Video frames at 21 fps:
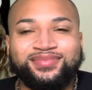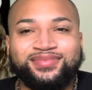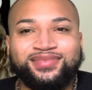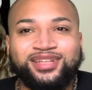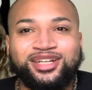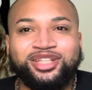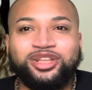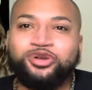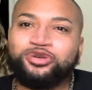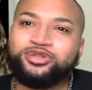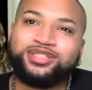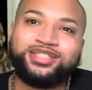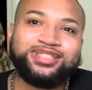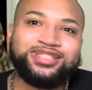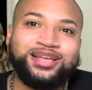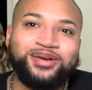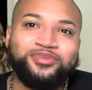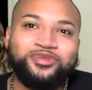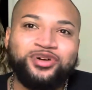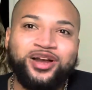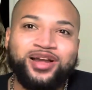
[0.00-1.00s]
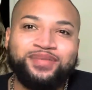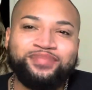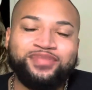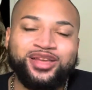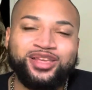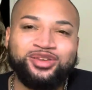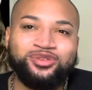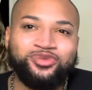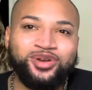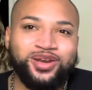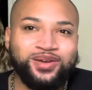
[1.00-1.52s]
close to someone, but
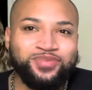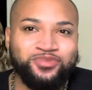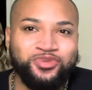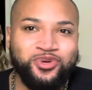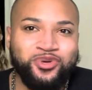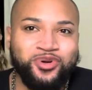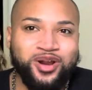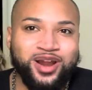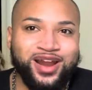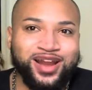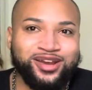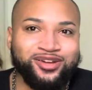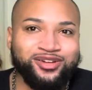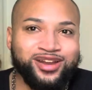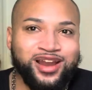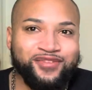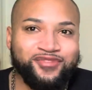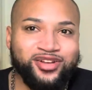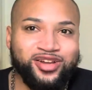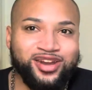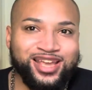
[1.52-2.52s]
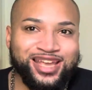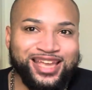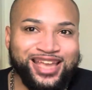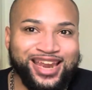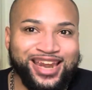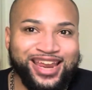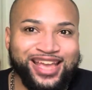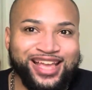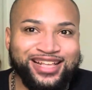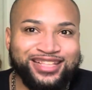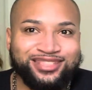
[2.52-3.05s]
you wanted more and you're never gonna get
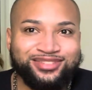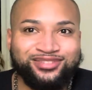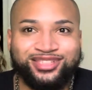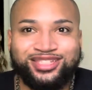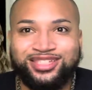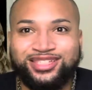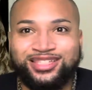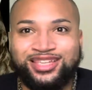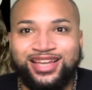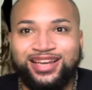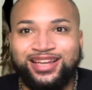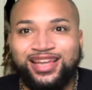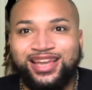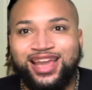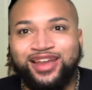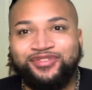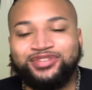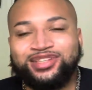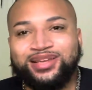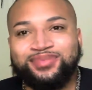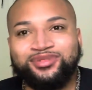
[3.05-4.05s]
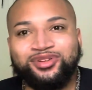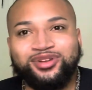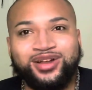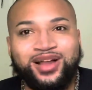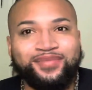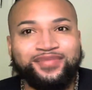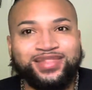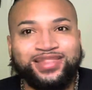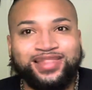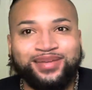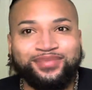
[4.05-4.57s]
it. So it's just kind of like every time you hook up
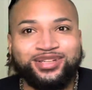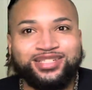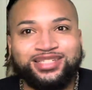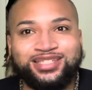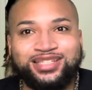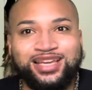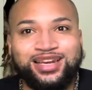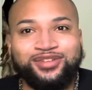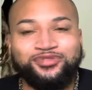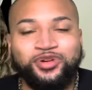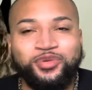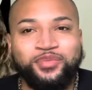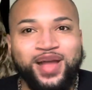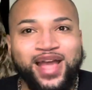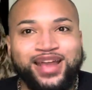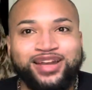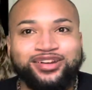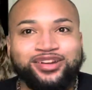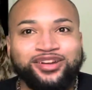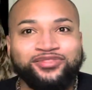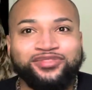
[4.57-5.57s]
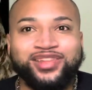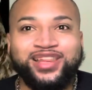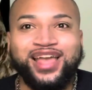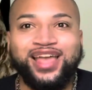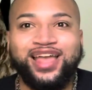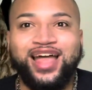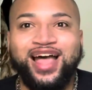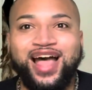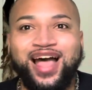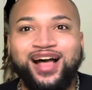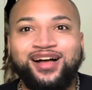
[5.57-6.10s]
with them, it's just kind of a reminder of
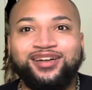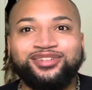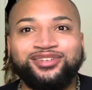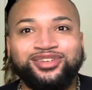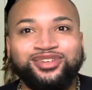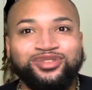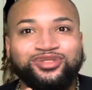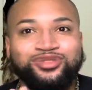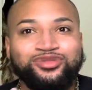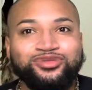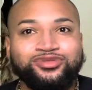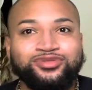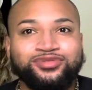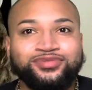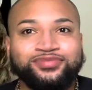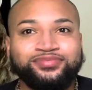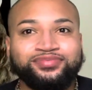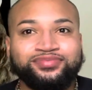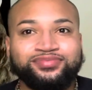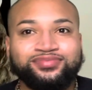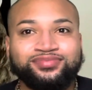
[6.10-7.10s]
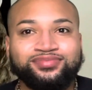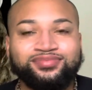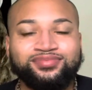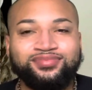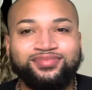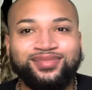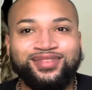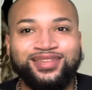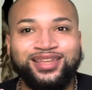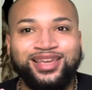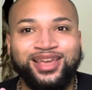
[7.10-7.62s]
how you
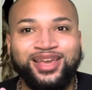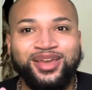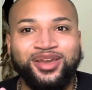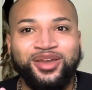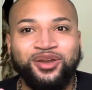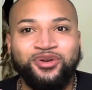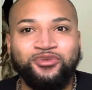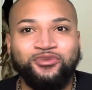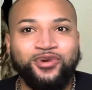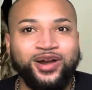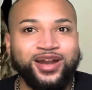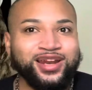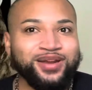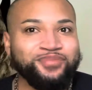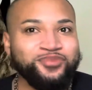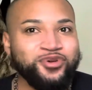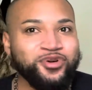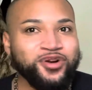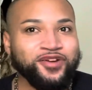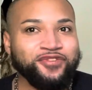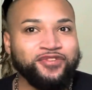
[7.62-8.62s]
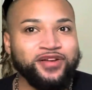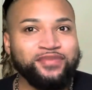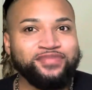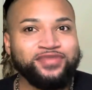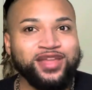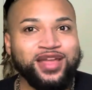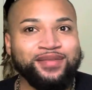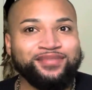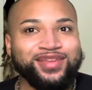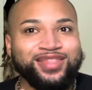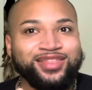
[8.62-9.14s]
wanted more from
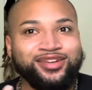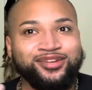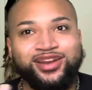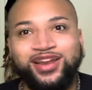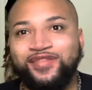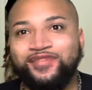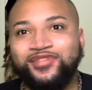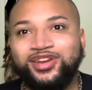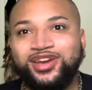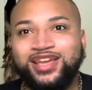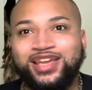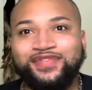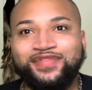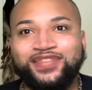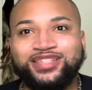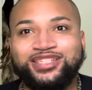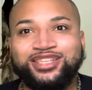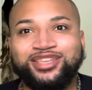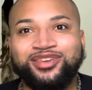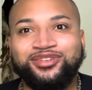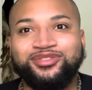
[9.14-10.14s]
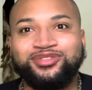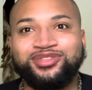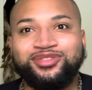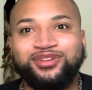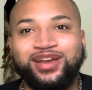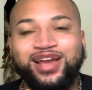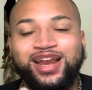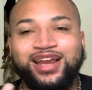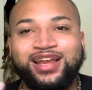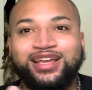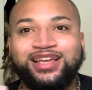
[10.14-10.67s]
them and they're never going to give it to you. So it
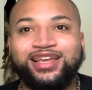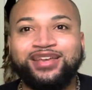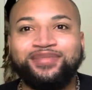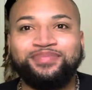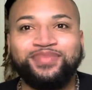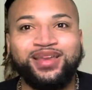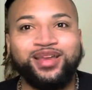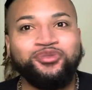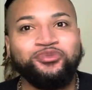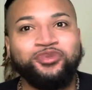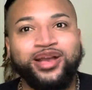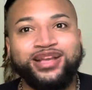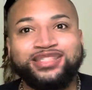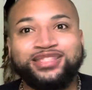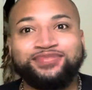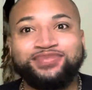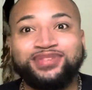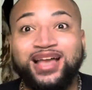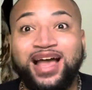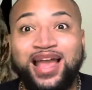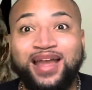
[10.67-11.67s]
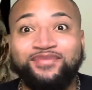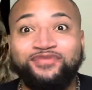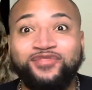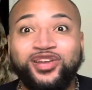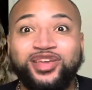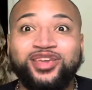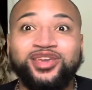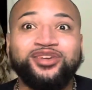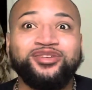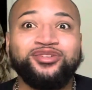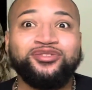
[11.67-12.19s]
kind of could be a waste of time for
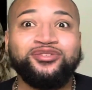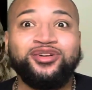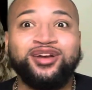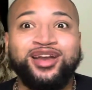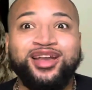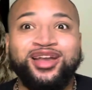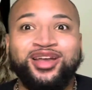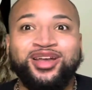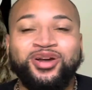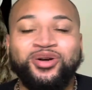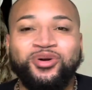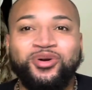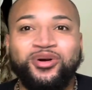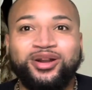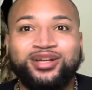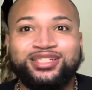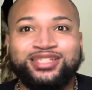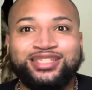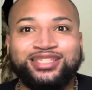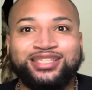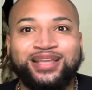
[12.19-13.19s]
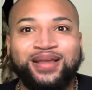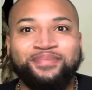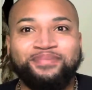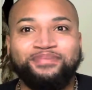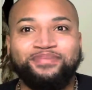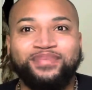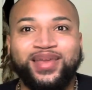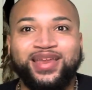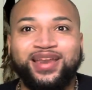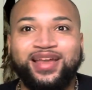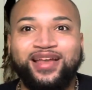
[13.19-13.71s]
you, or just a
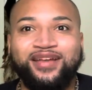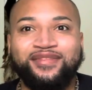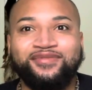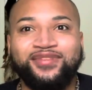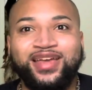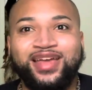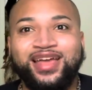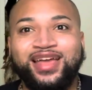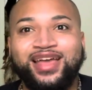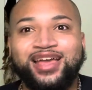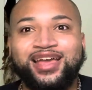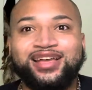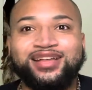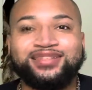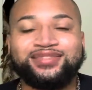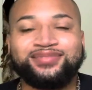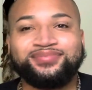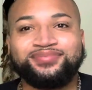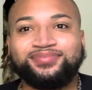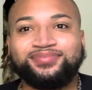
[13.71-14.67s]
bit of a